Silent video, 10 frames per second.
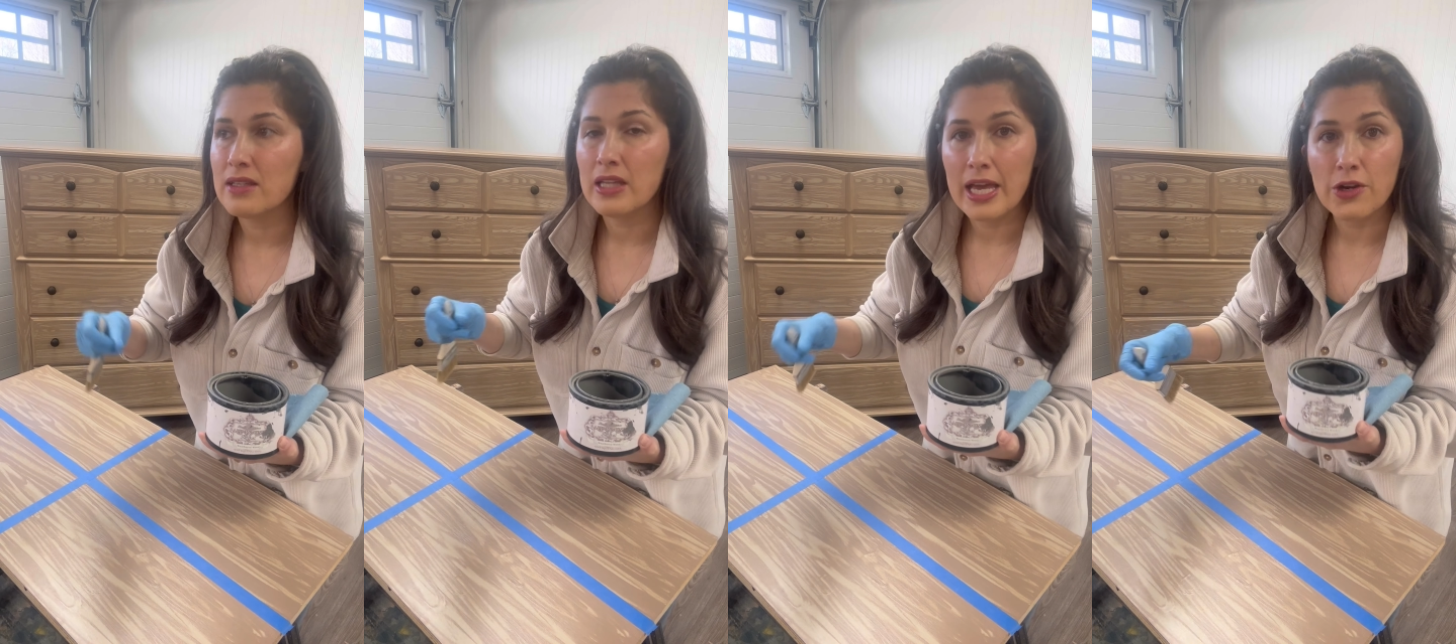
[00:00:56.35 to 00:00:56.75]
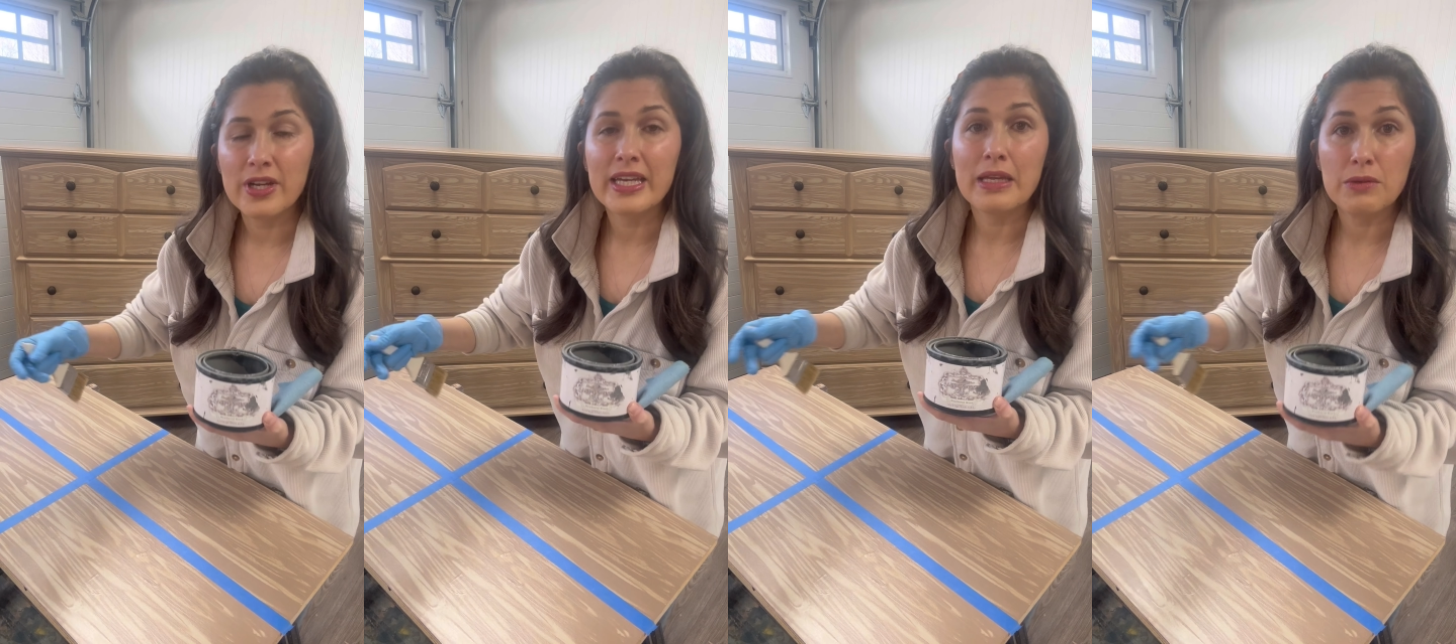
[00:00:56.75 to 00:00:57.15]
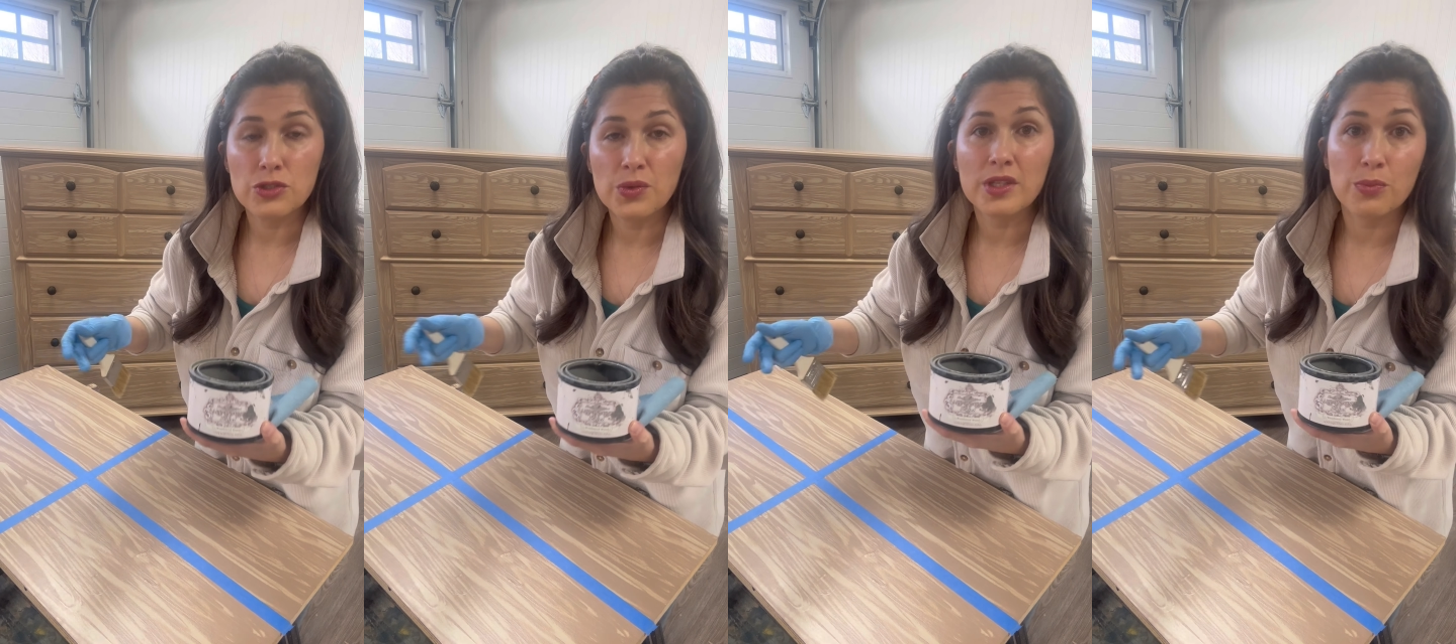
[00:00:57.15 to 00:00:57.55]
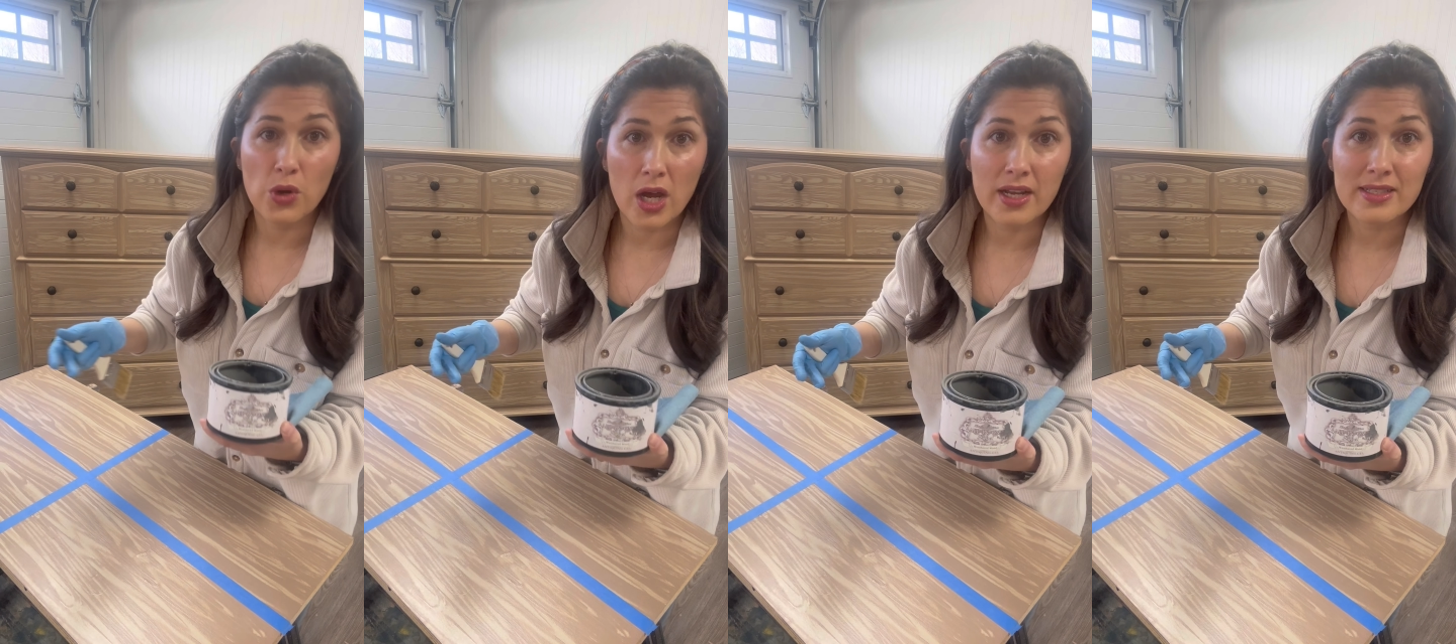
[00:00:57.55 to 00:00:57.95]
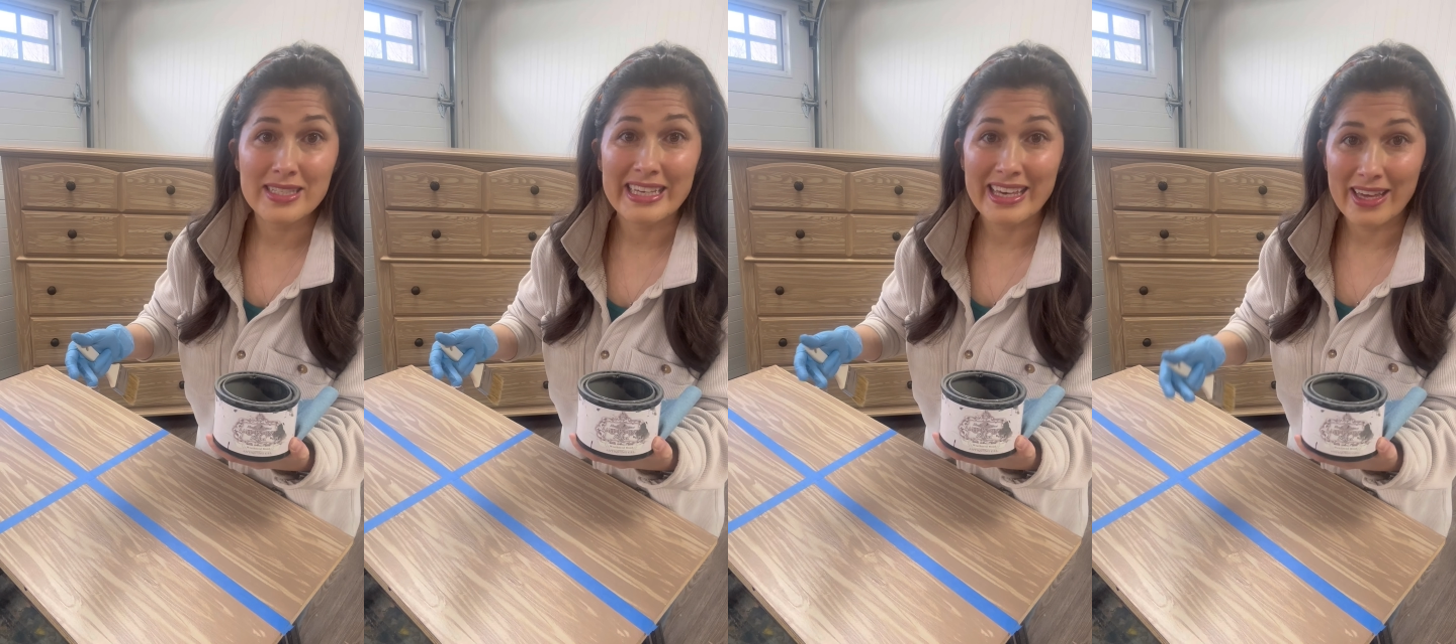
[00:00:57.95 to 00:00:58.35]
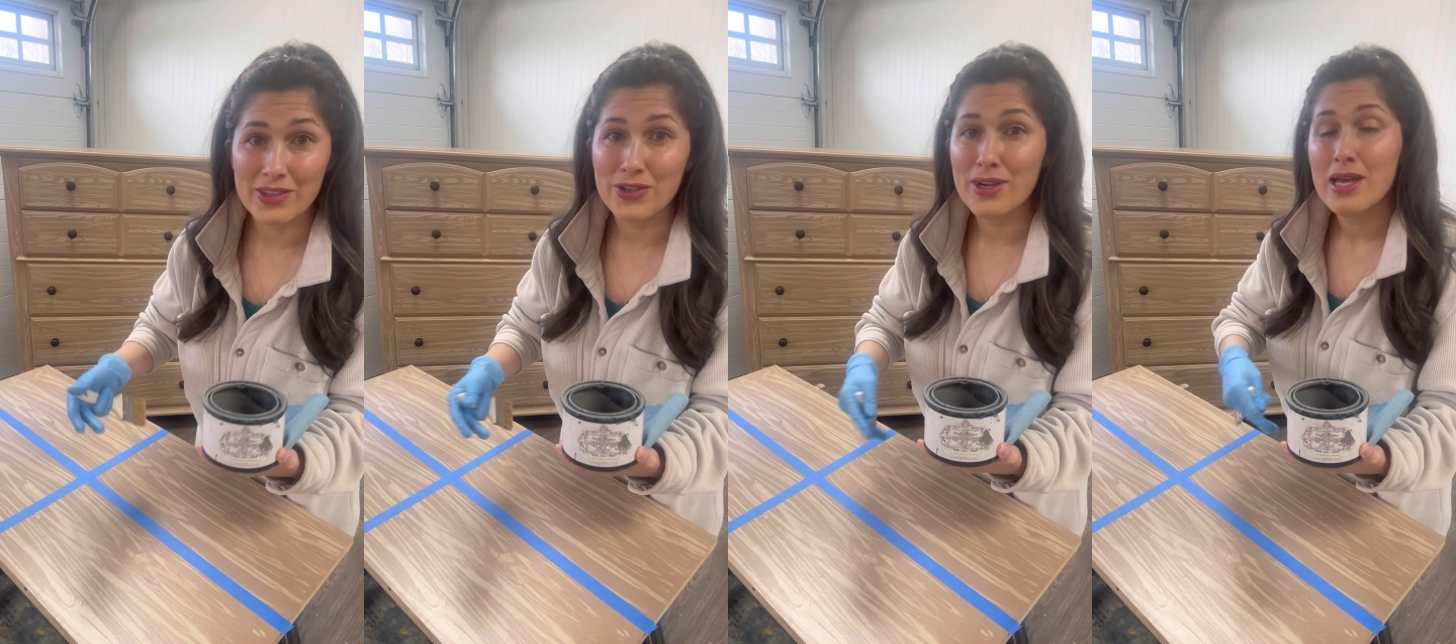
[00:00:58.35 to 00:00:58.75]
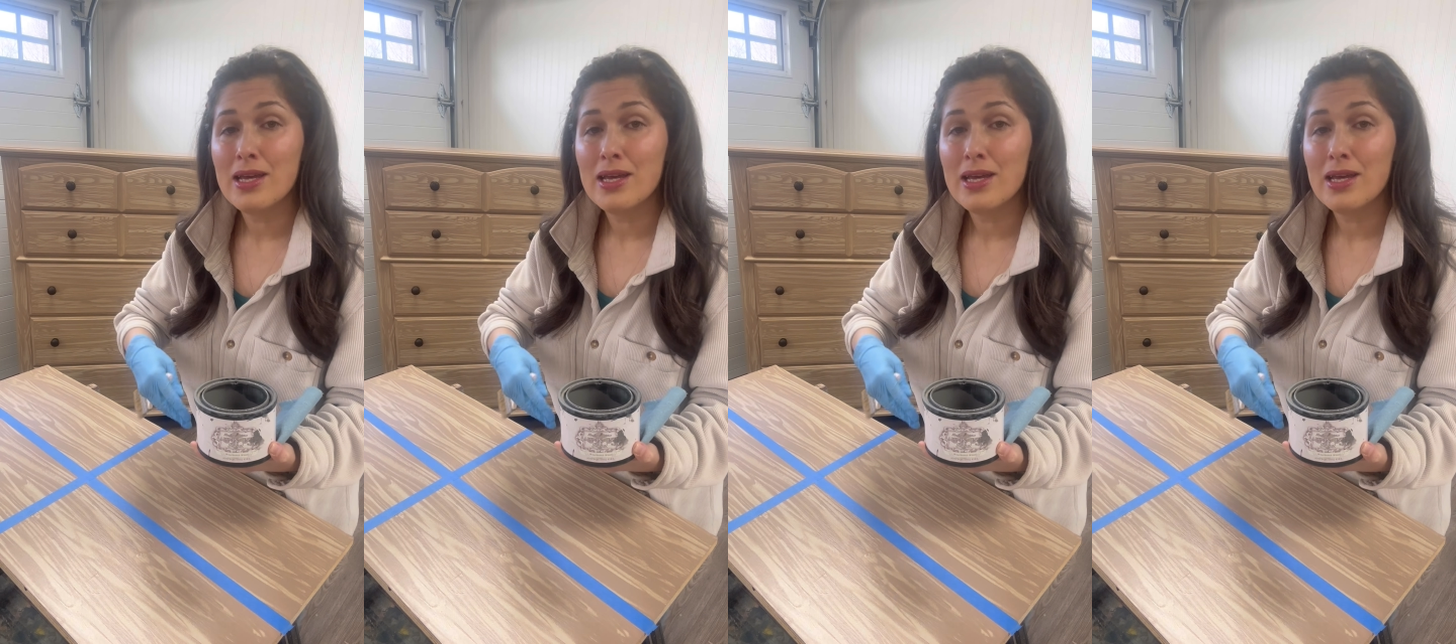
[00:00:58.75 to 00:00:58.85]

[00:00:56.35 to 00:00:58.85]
layering and doing the products together